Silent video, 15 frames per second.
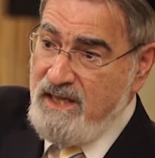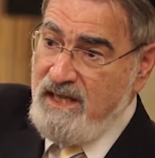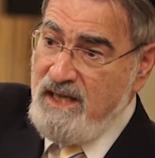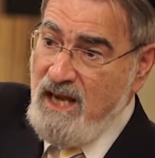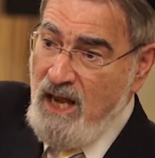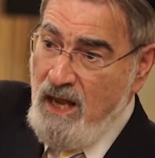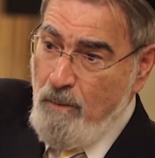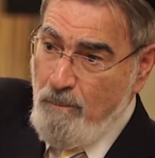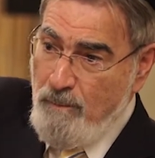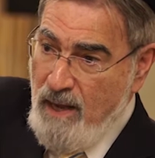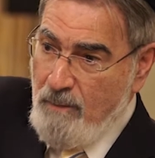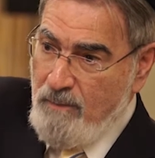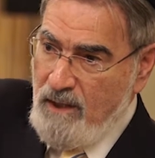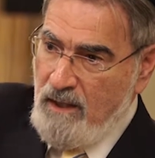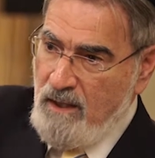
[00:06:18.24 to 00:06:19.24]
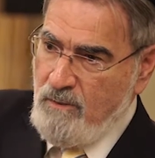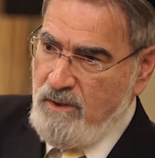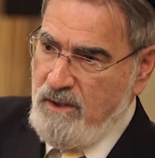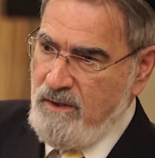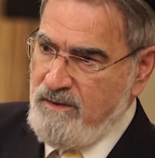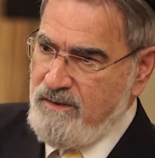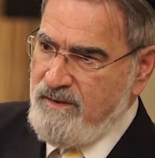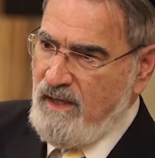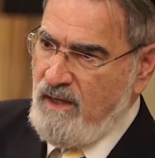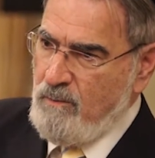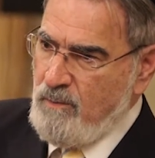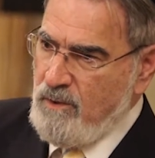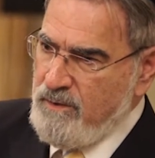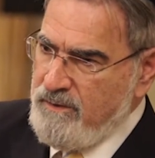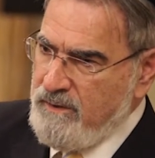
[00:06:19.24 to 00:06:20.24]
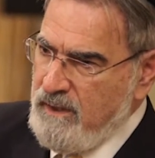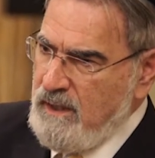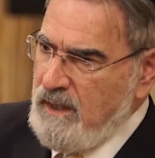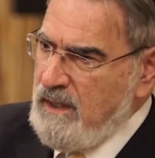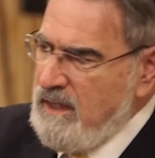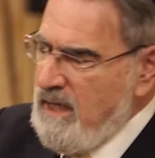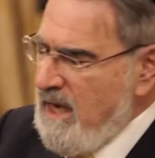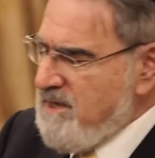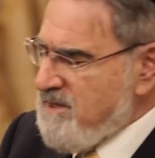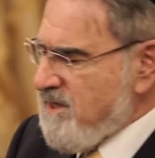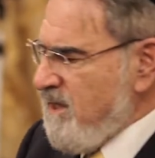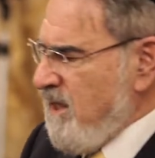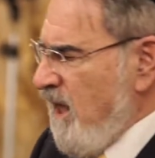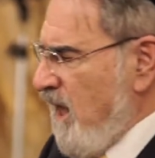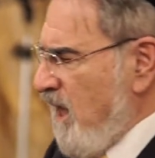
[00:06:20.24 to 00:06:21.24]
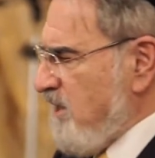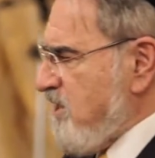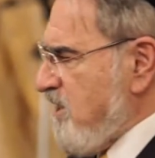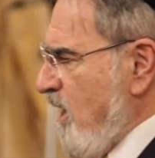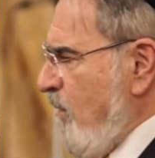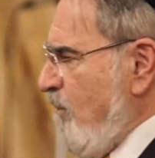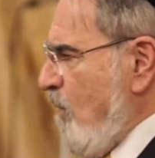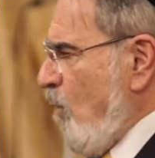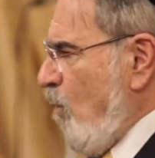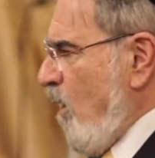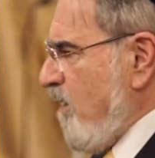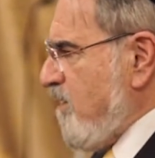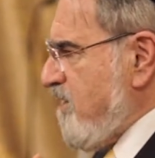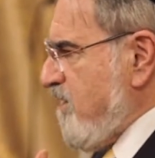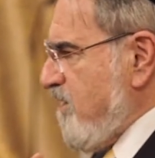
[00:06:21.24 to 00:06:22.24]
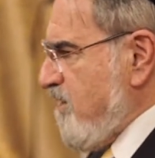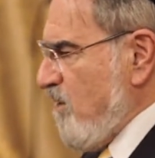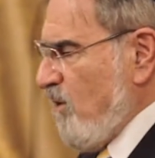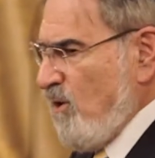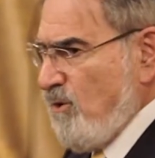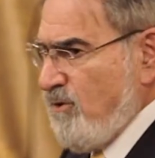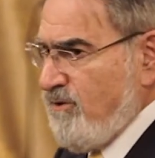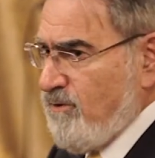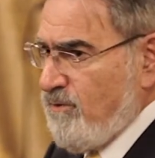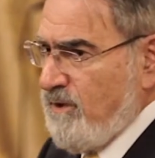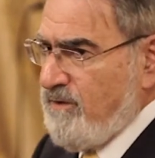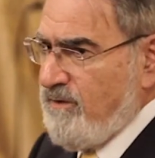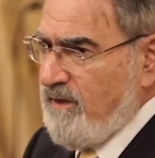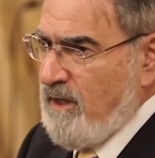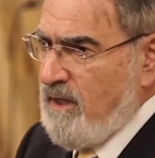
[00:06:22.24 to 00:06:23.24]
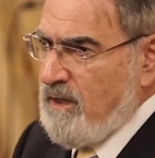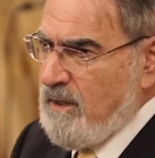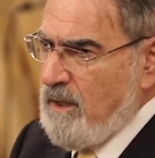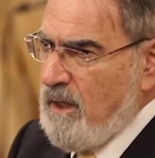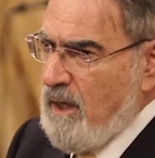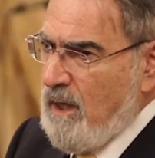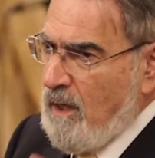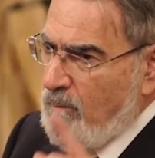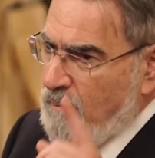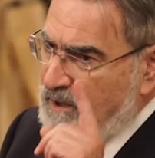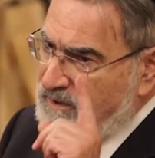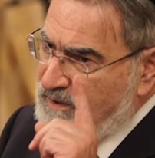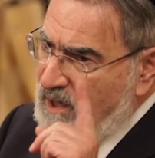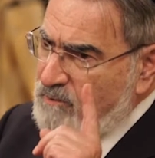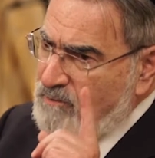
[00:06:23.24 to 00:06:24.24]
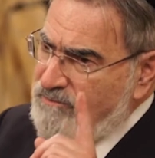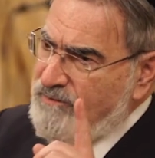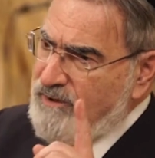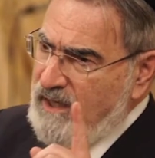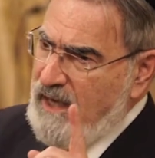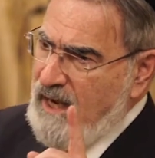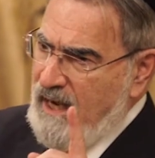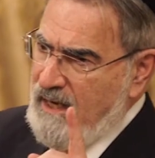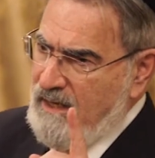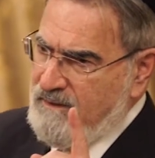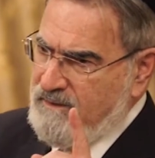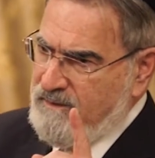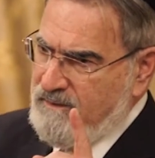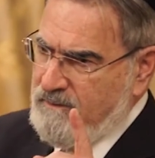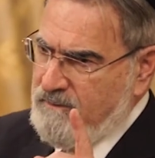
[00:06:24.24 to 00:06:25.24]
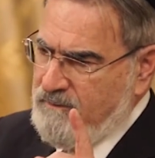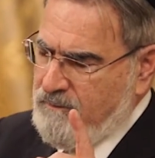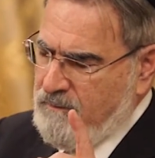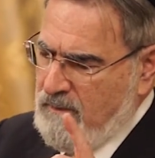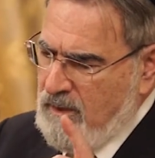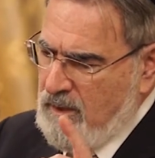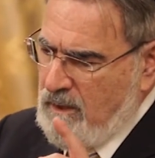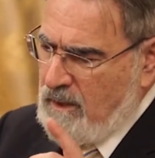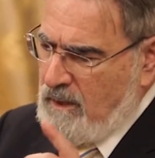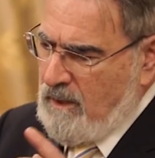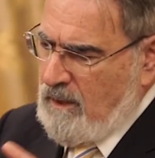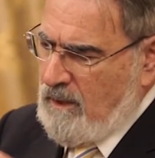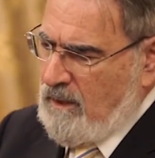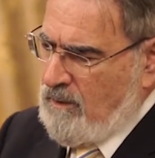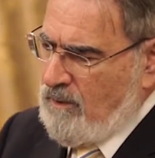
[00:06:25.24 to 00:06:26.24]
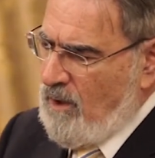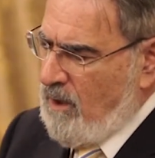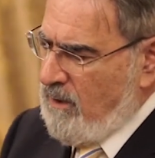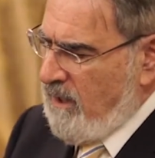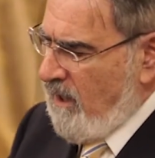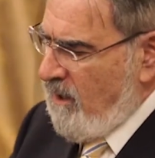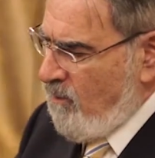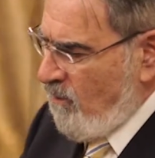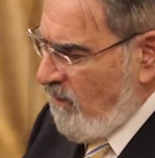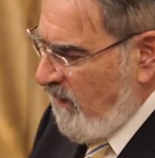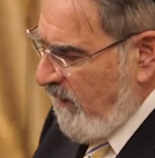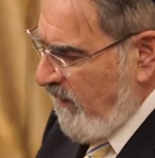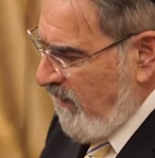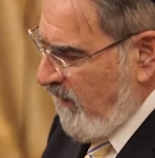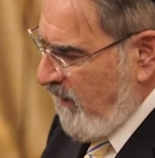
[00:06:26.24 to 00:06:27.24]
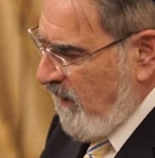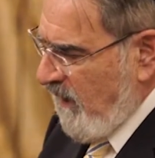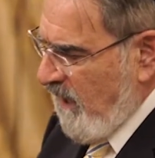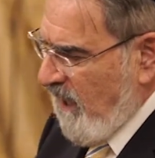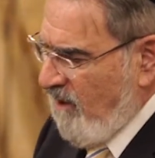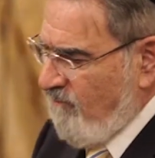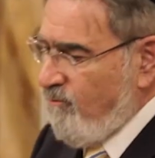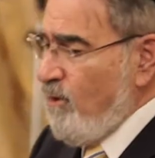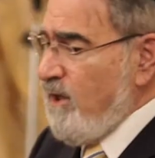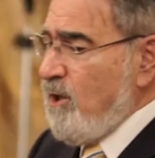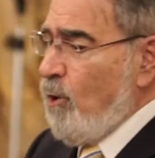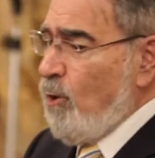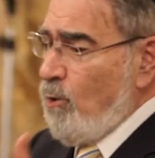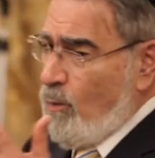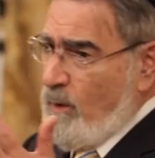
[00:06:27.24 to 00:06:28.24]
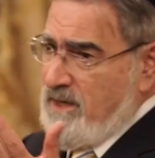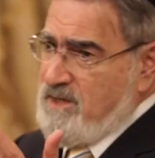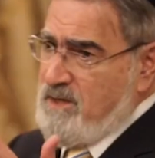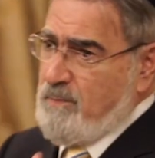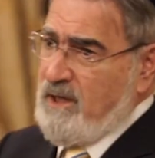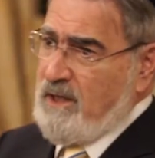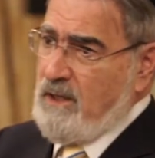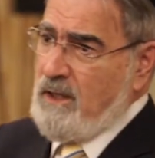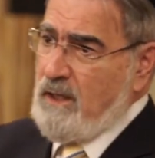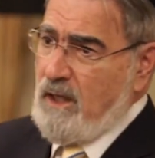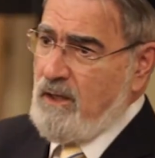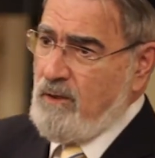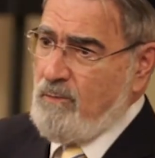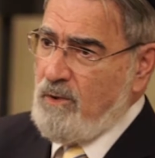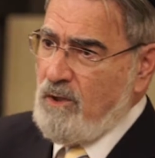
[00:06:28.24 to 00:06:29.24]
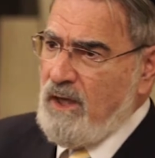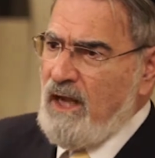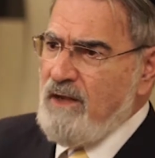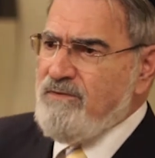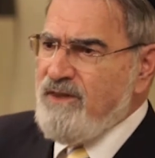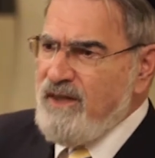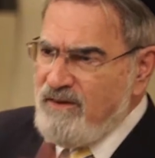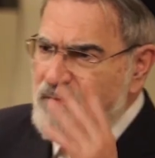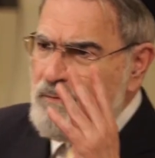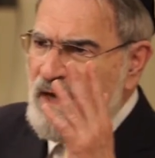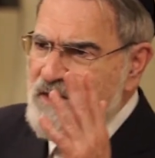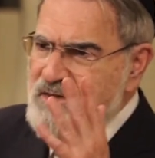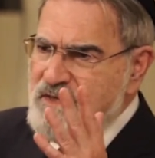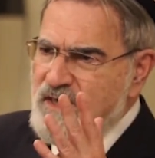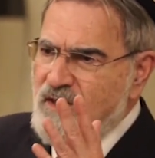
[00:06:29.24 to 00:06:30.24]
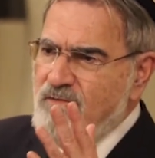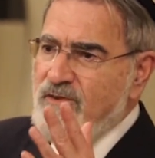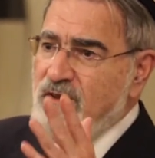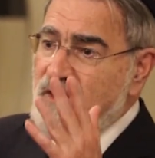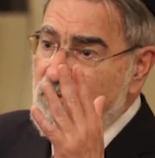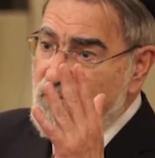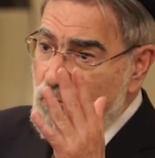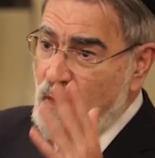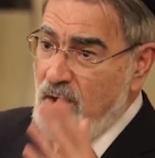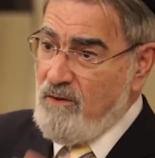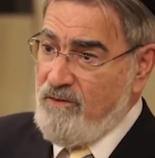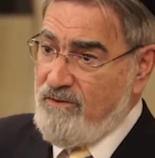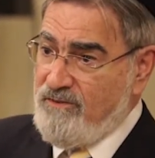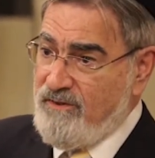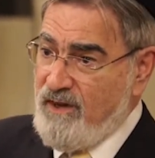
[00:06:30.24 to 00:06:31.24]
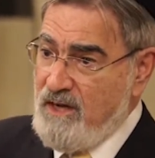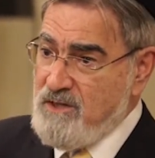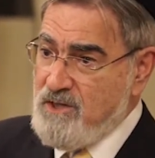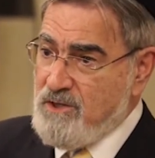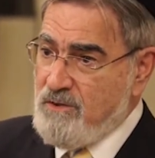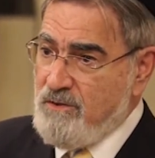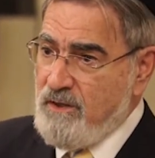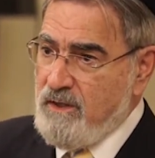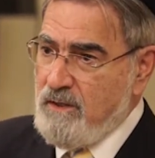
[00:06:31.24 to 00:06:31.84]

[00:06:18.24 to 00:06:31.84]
the Babylonian Talmud. Yes, Hashem wants us all to return, but don't forget, not only have we always been global, I think to myself in the 12th century,